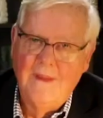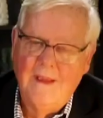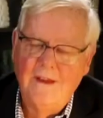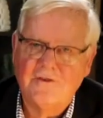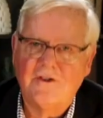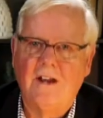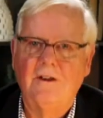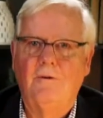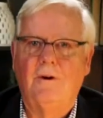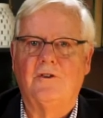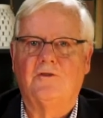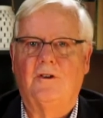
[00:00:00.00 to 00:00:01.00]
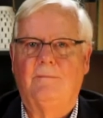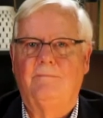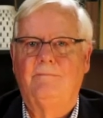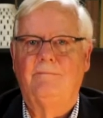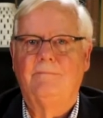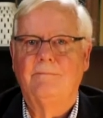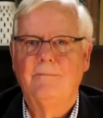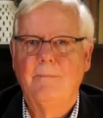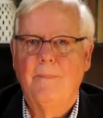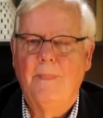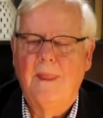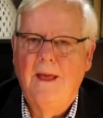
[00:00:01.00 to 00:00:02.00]
Second question
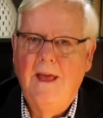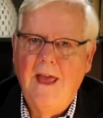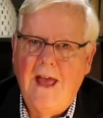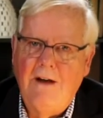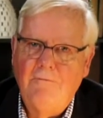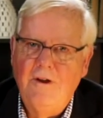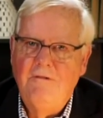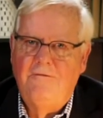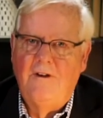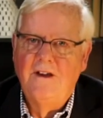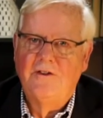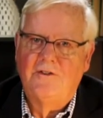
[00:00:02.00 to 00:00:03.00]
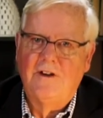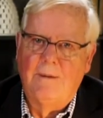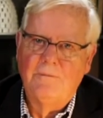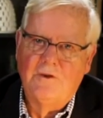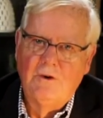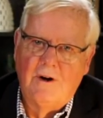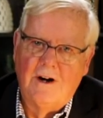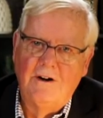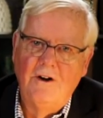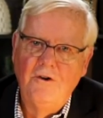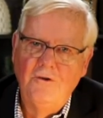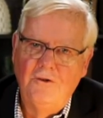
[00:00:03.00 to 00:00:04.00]
Have we faced up to our
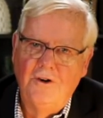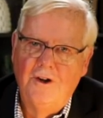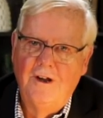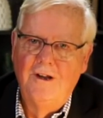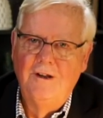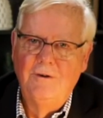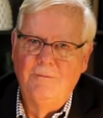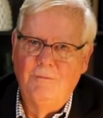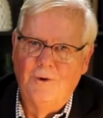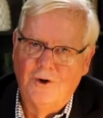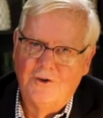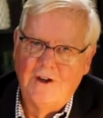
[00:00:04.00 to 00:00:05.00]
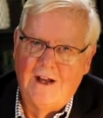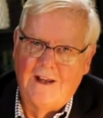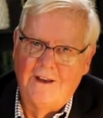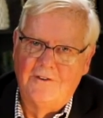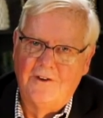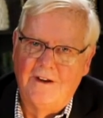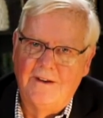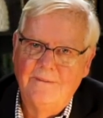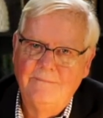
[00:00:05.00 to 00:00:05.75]
own mortality?